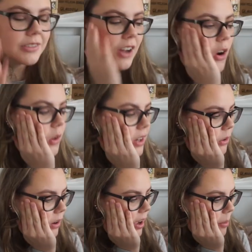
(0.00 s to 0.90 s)
Holy
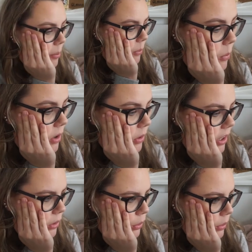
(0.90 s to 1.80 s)
crap, what do I
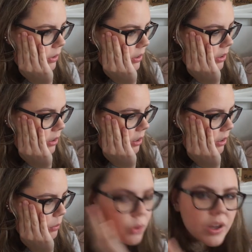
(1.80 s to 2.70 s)
do?
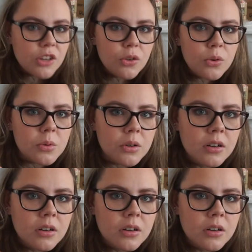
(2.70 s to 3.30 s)
What do I do?